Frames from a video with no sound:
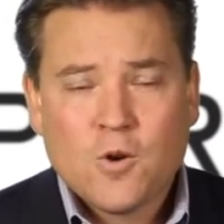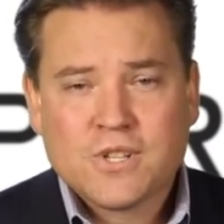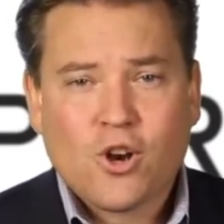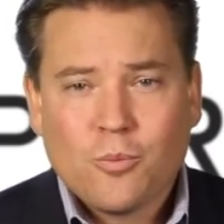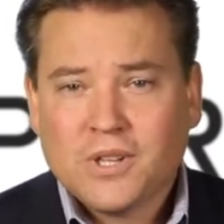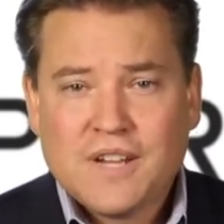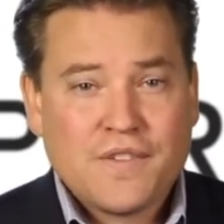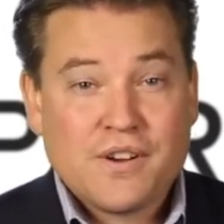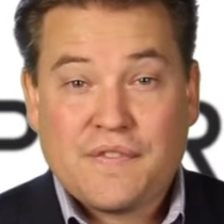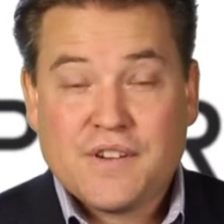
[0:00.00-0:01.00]
Well, it's our
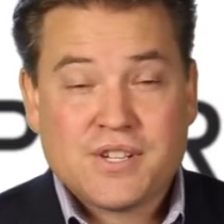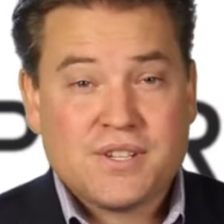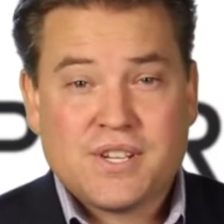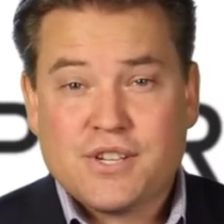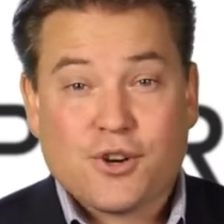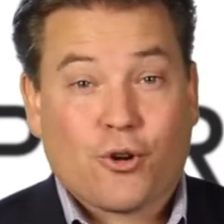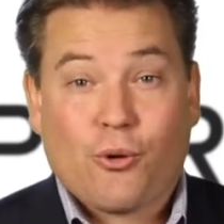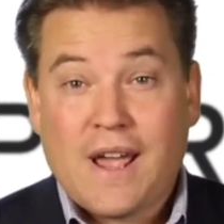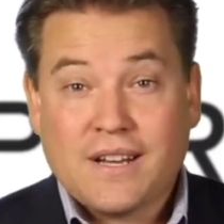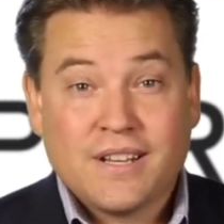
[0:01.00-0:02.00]
belief that efficiencies are
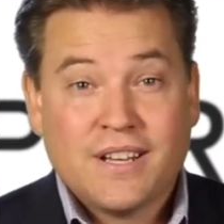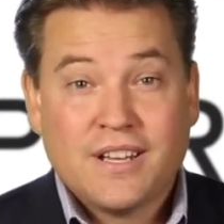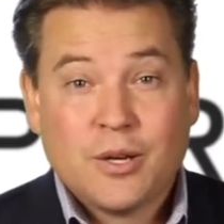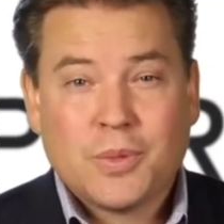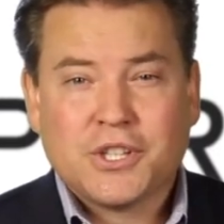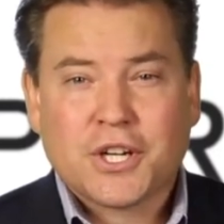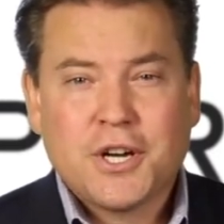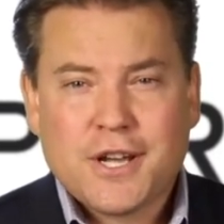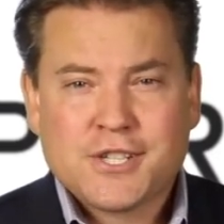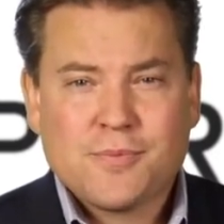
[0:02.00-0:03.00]
great, but the
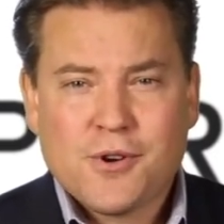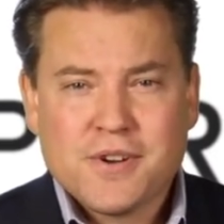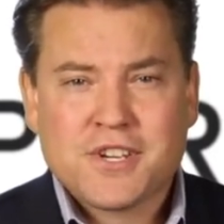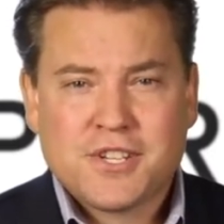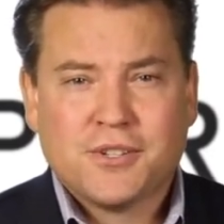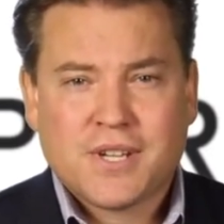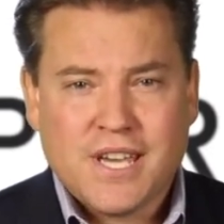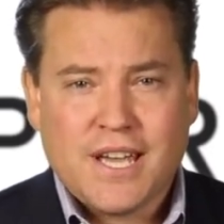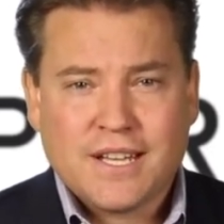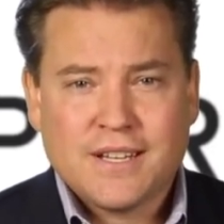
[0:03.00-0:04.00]
customer is still
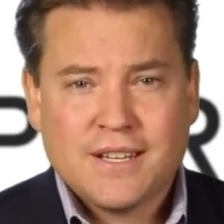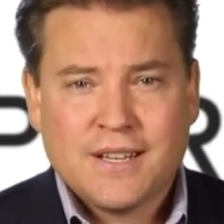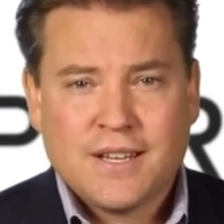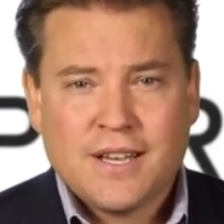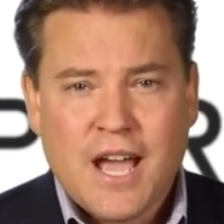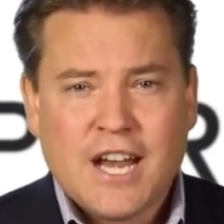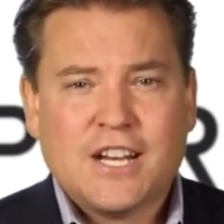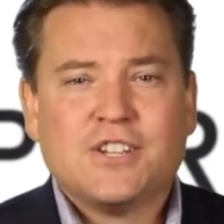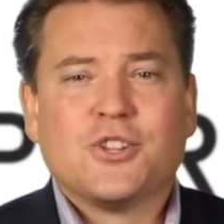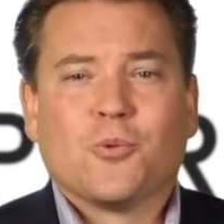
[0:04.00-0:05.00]
king. And
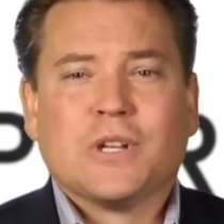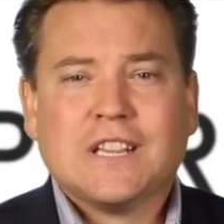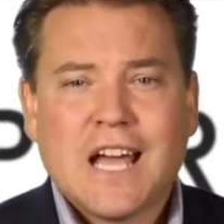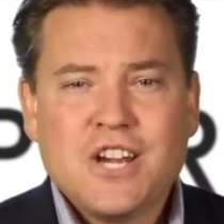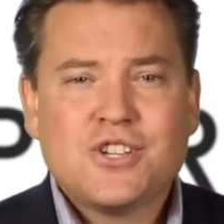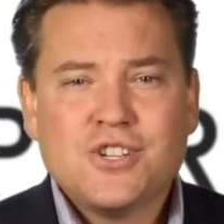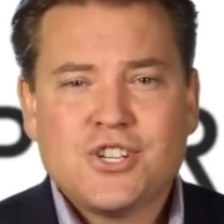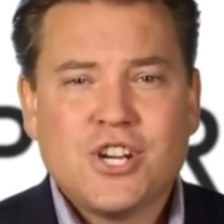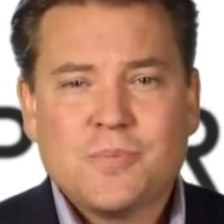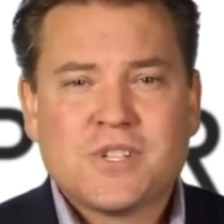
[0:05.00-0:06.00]
it is the
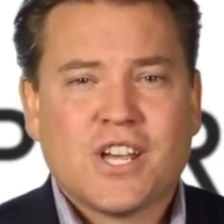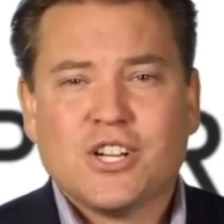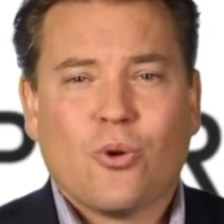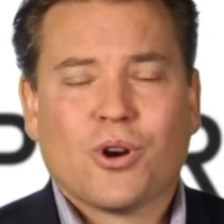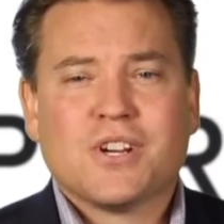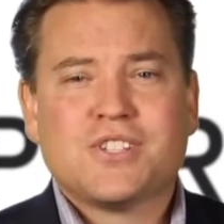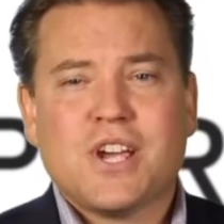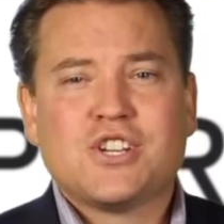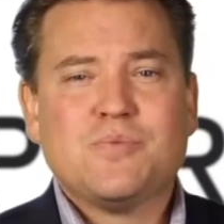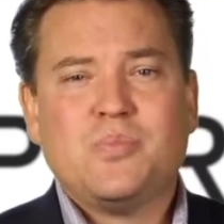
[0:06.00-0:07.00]
relationships that an
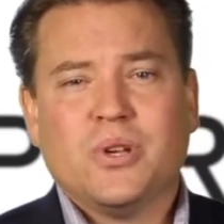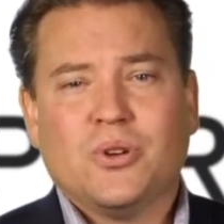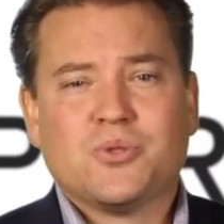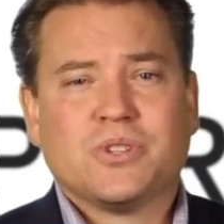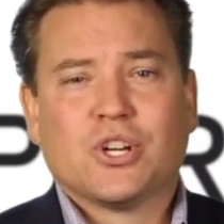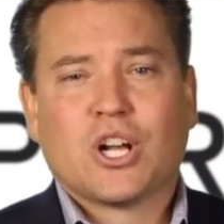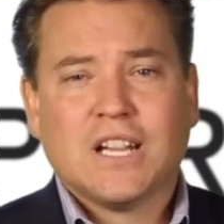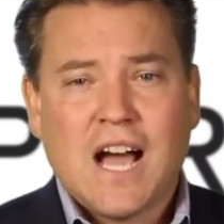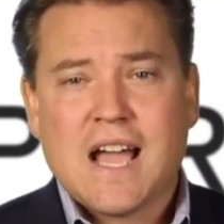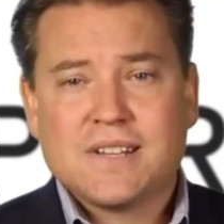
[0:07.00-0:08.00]
organization builds with their
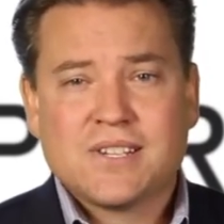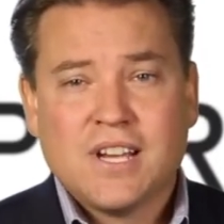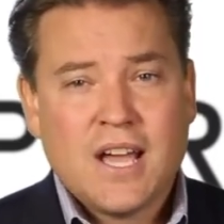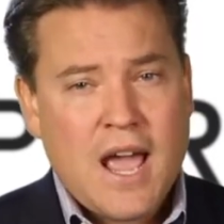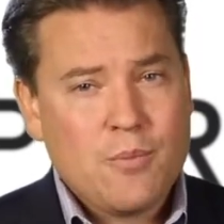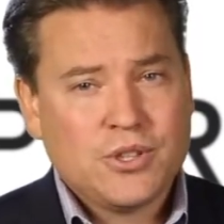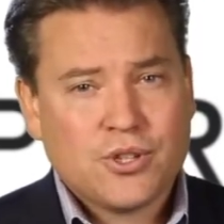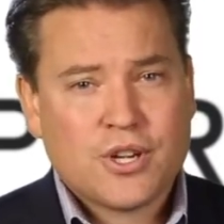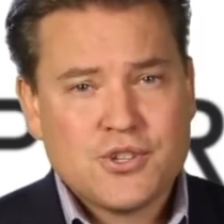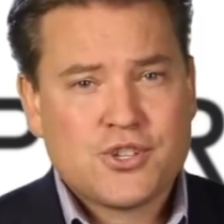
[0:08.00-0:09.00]
clients and with
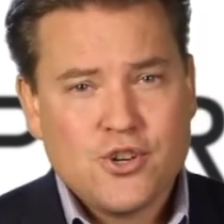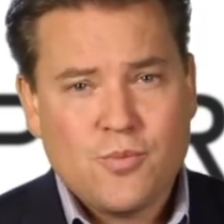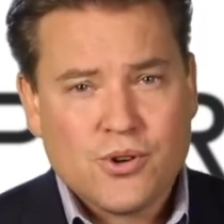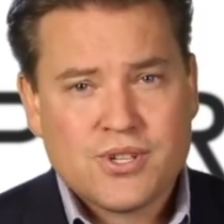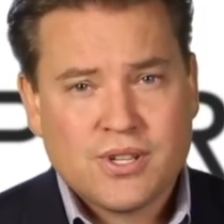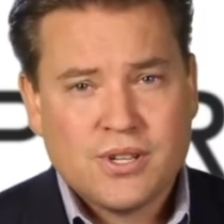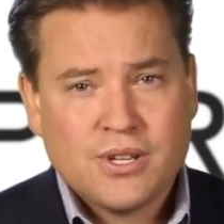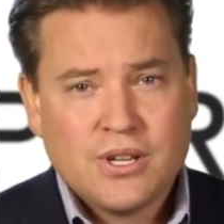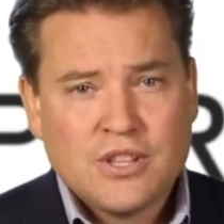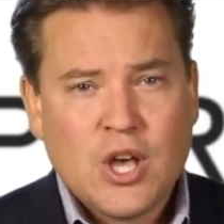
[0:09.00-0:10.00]
their consumers
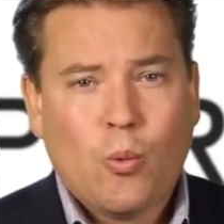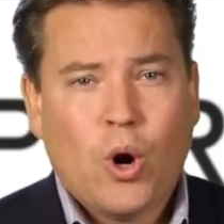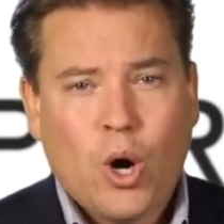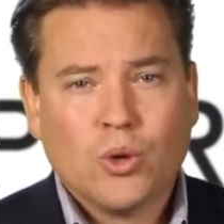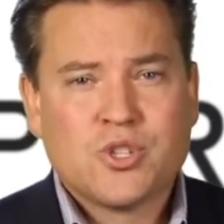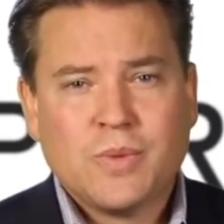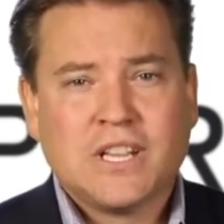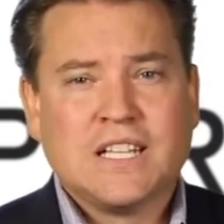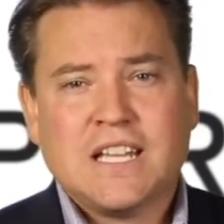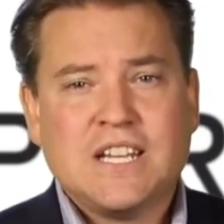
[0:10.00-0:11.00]
that will
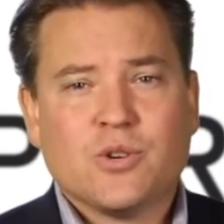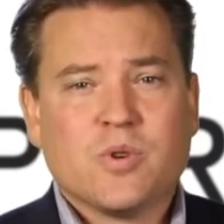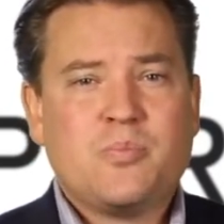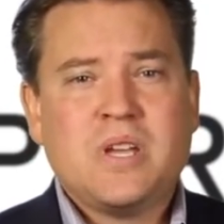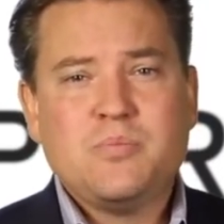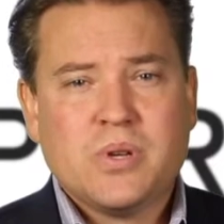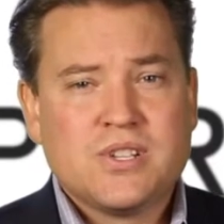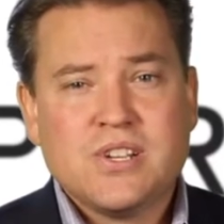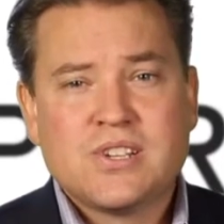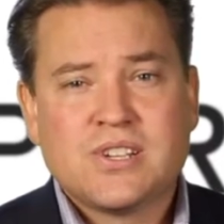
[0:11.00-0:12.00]
ultimately lead to repeat
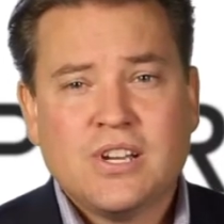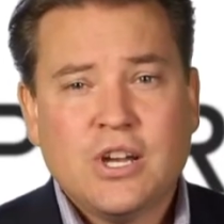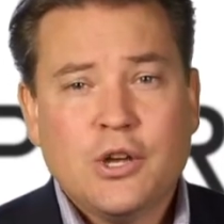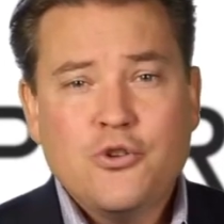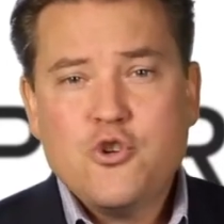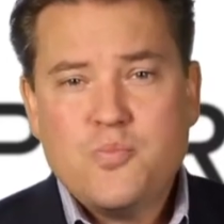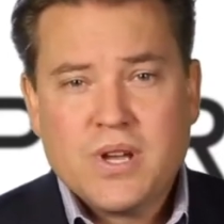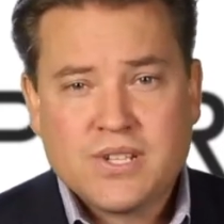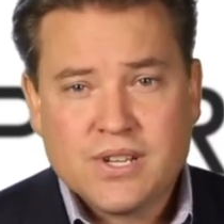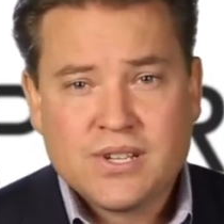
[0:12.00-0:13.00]
business, new
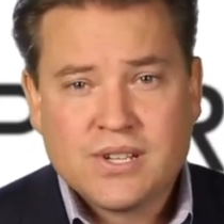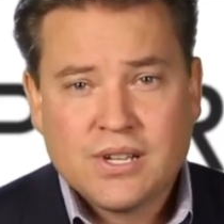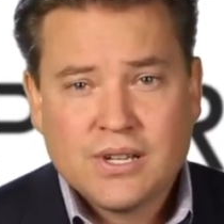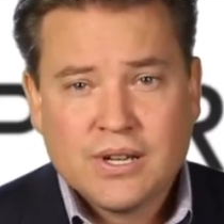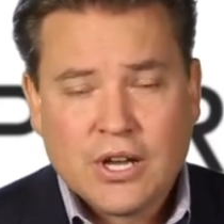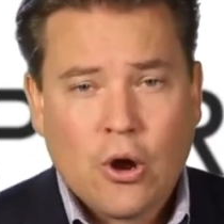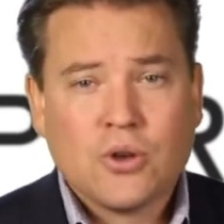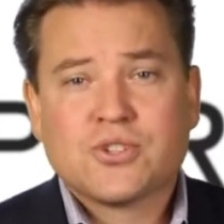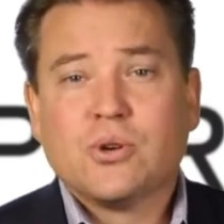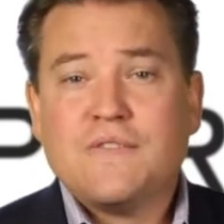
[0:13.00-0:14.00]
business, and
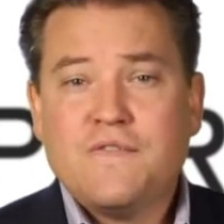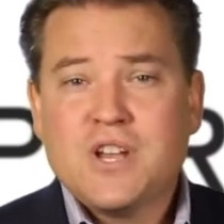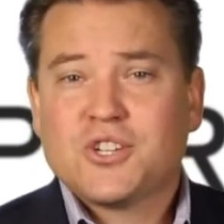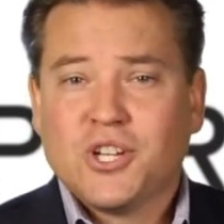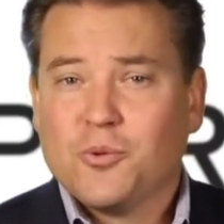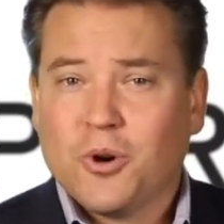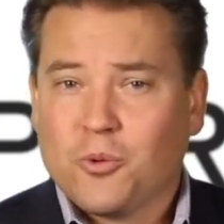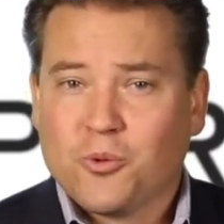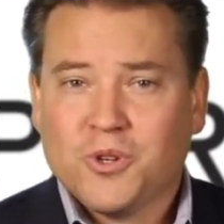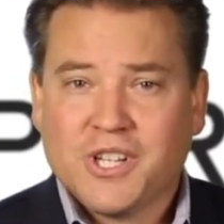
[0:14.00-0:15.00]
also eventually what
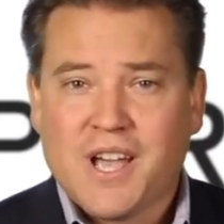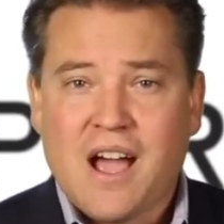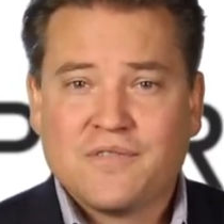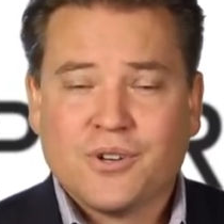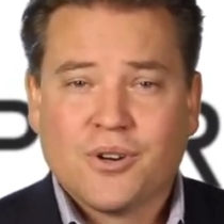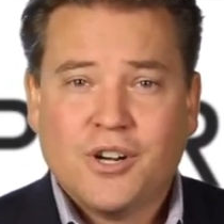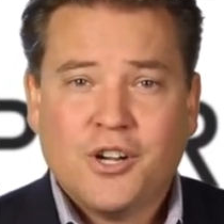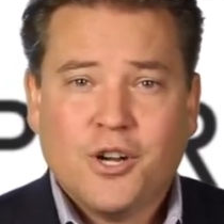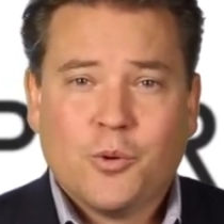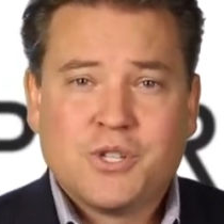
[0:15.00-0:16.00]
we're really after,
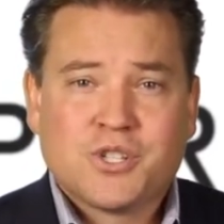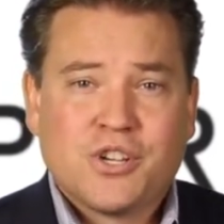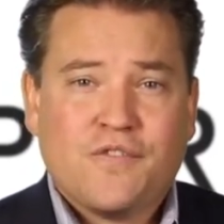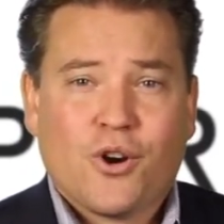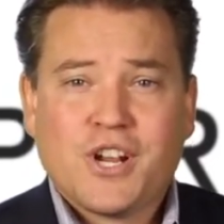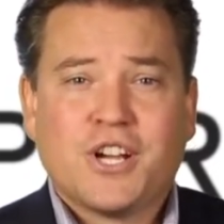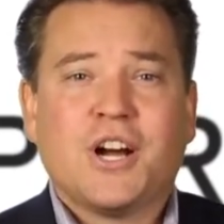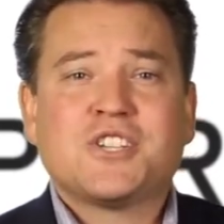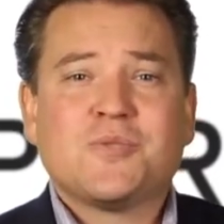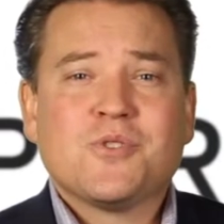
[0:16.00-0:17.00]
which is converting
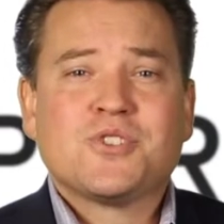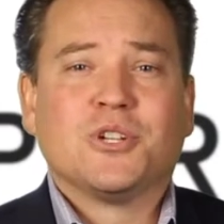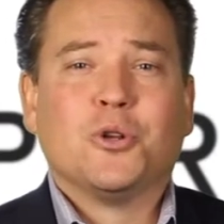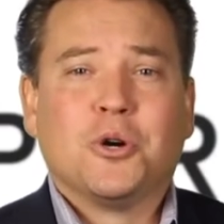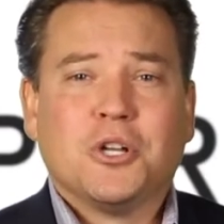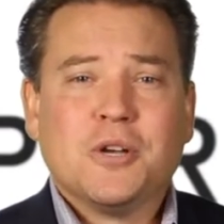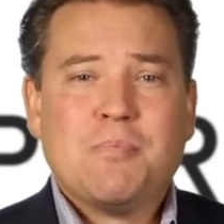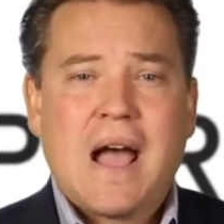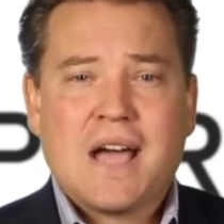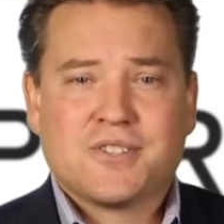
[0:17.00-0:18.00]
customers to loyal
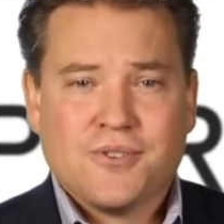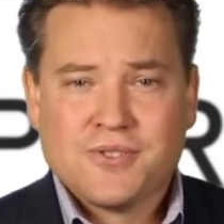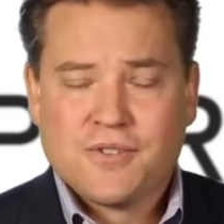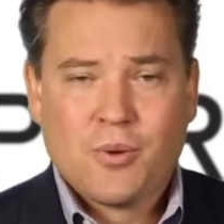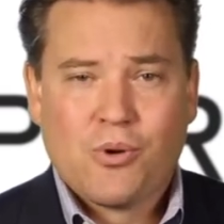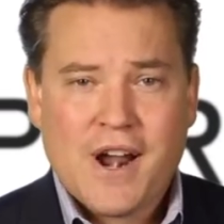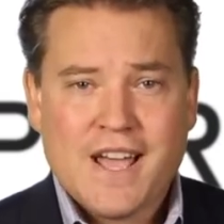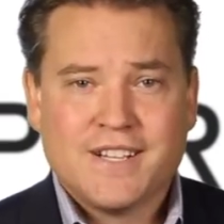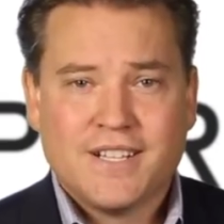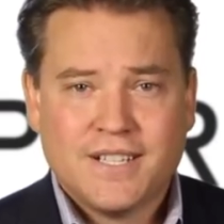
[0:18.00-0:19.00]
ambassadors of the
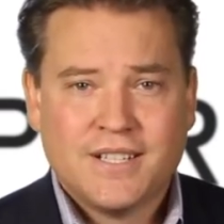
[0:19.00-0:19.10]
brand.